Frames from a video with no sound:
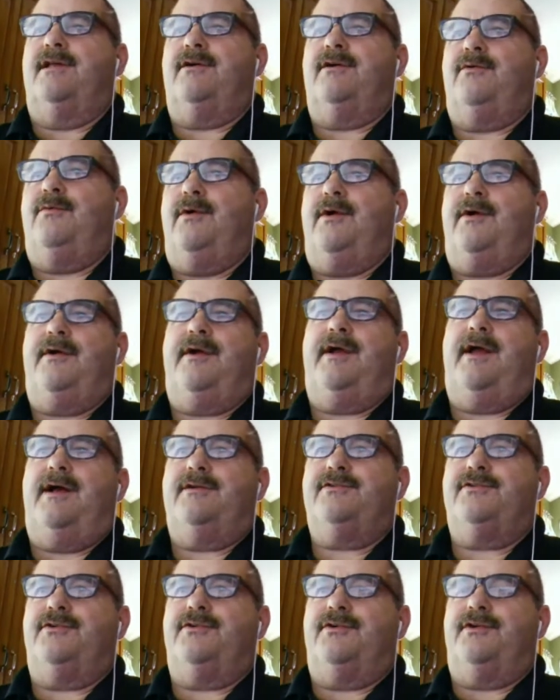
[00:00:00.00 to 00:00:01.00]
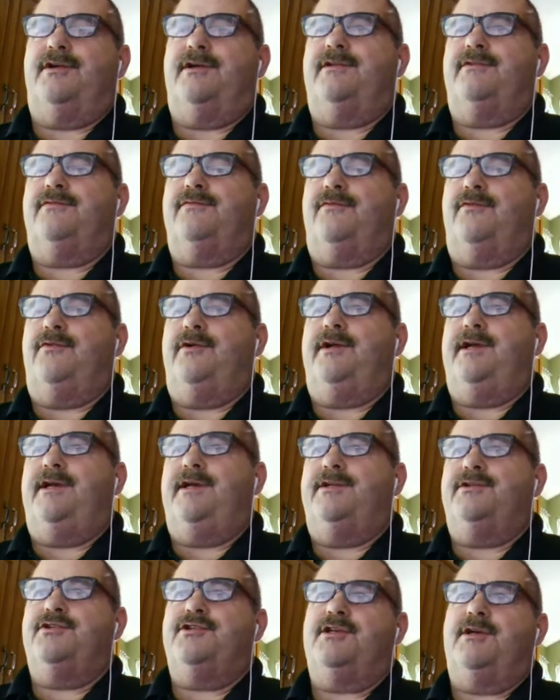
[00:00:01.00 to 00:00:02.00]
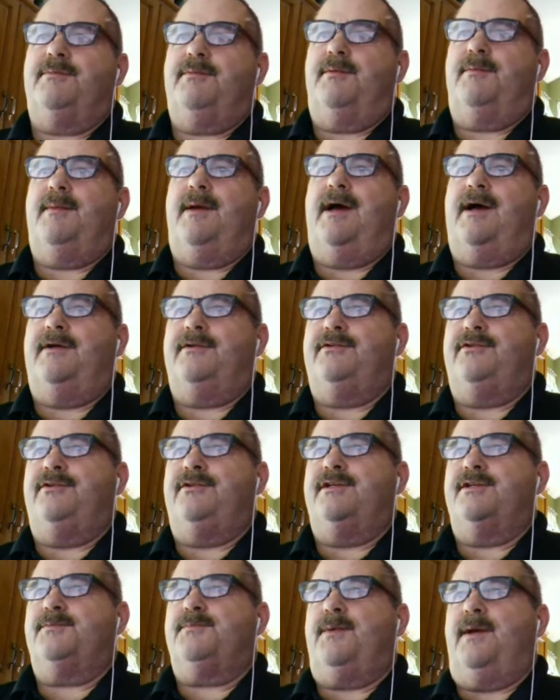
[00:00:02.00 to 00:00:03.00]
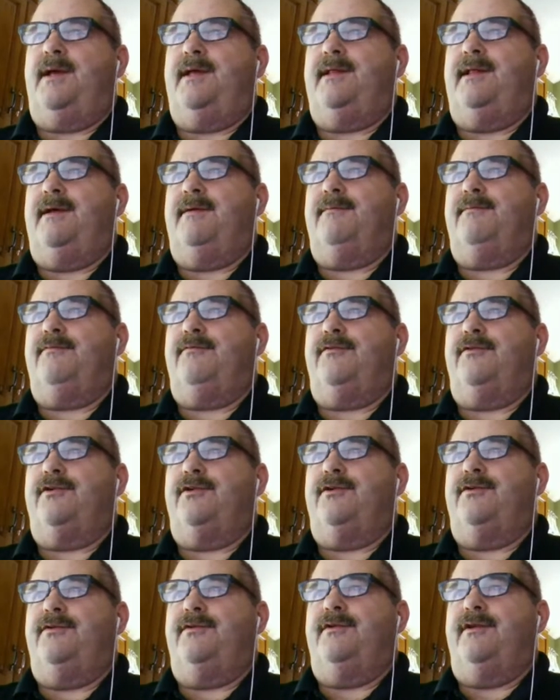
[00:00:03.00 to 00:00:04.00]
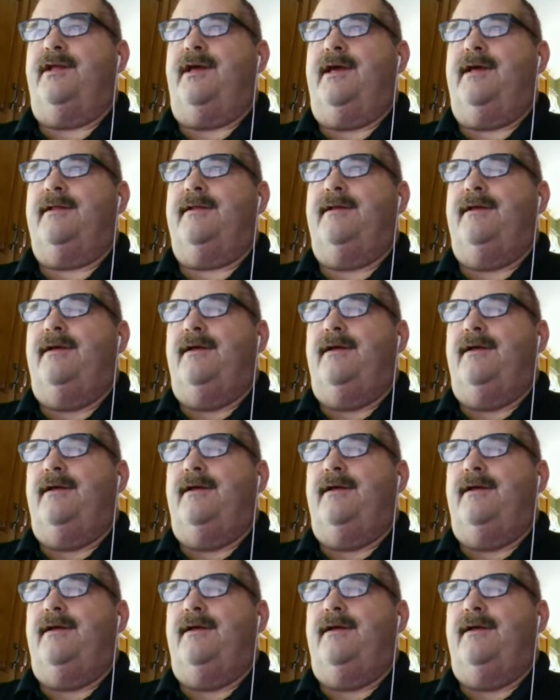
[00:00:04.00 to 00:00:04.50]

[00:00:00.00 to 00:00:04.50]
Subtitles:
they'll warehouse your goods for you and ship them out, and you just pay them for doing that.